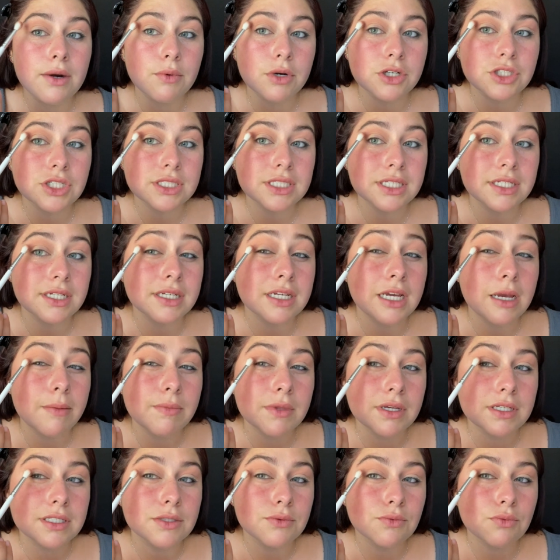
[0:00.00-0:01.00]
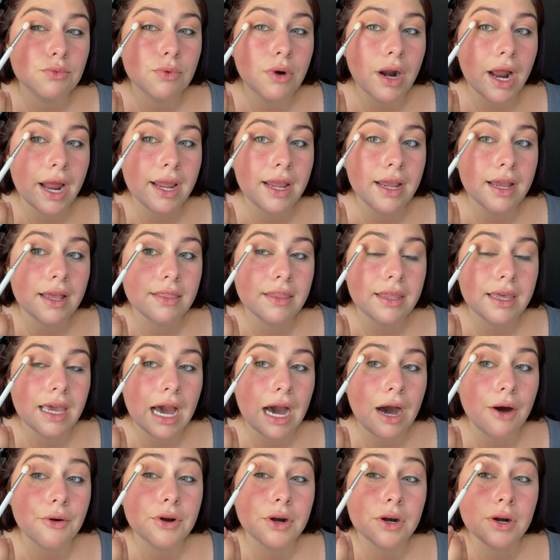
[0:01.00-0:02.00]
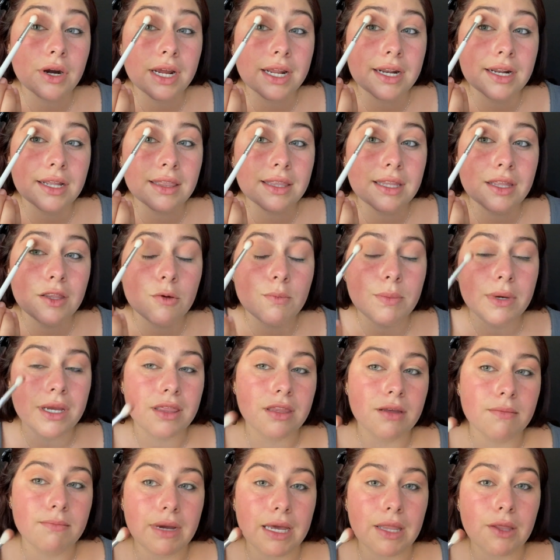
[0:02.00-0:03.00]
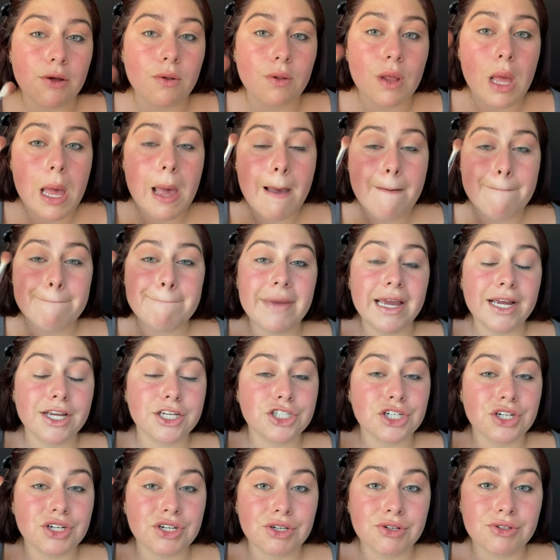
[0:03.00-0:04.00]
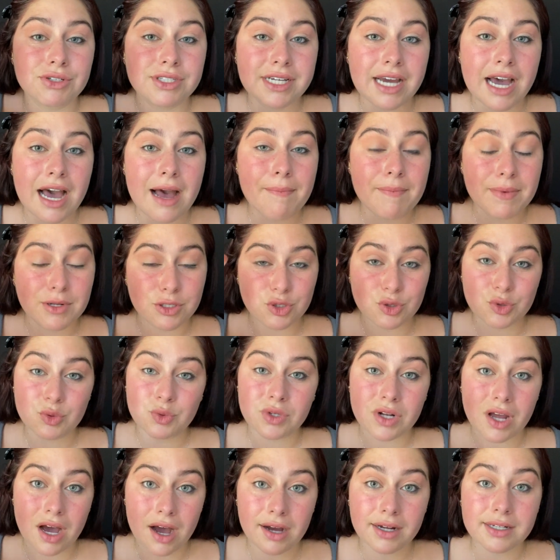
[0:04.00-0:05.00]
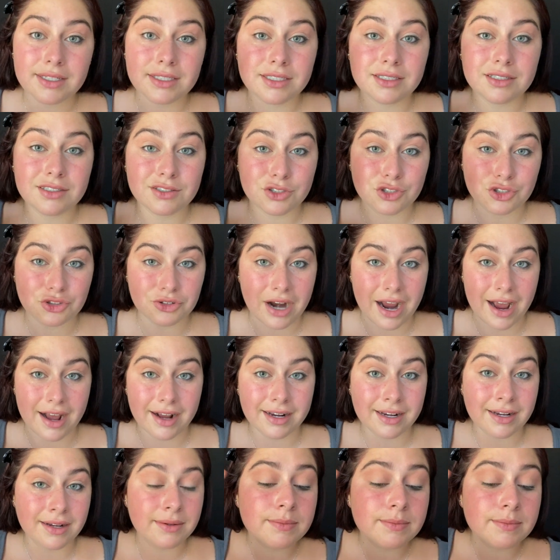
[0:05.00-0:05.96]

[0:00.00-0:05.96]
We're just gonna keep this right in the outer and a little bit in the middle. Make sure you tap, do not drag.